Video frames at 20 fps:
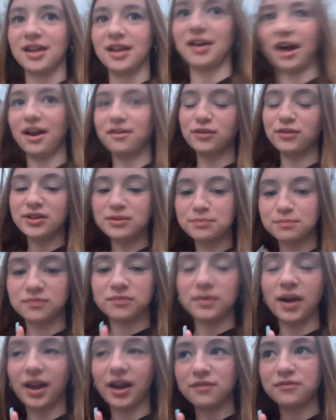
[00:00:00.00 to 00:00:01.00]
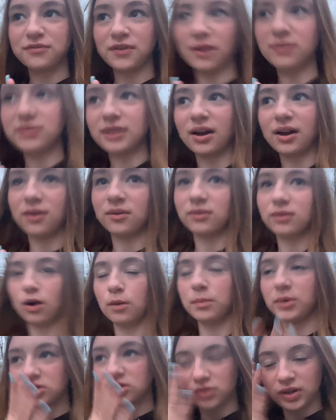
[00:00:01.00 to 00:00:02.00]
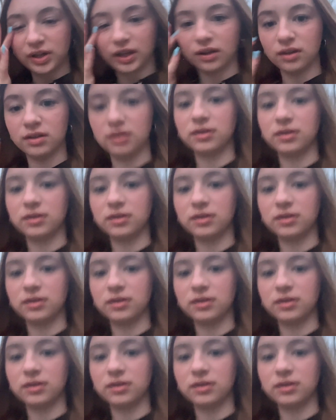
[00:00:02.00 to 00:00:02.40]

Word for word: I've only, I've found out. Oh I'm just reading.